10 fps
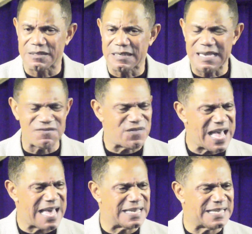And
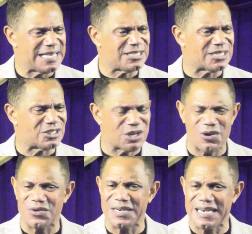finally, he just
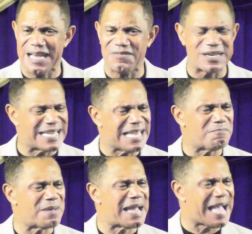told the devil, get
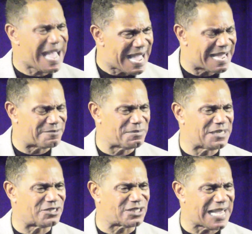behind me,
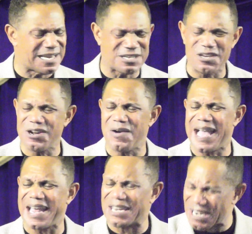Satan. You don't
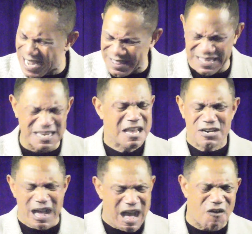have nothing
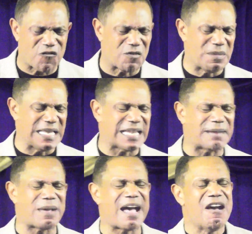to offer me that
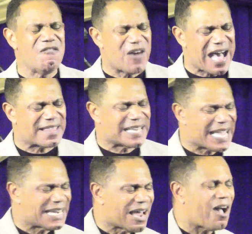my Father
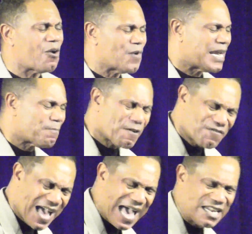hadn't already
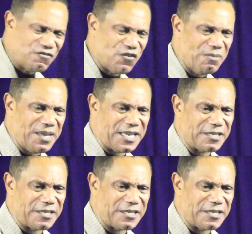provided for me.